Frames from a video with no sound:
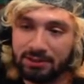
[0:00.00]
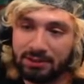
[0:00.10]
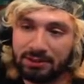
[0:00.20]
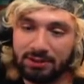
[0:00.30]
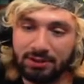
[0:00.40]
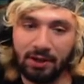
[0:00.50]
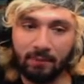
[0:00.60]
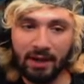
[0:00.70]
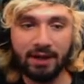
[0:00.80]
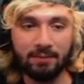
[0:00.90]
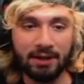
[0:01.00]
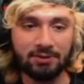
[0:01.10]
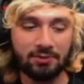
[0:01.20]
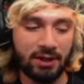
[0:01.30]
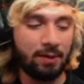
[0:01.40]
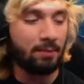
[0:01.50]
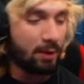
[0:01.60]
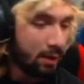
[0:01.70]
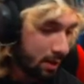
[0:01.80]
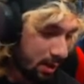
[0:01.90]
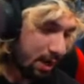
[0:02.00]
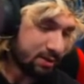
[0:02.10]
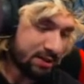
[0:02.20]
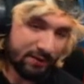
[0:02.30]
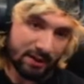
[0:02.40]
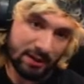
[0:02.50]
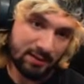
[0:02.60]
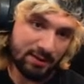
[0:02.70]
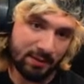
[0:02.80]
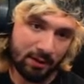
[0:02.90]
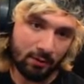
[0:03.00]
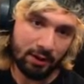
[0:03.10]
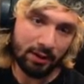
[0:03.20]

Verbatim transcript: just come back in my stream. I'll see if I can get something away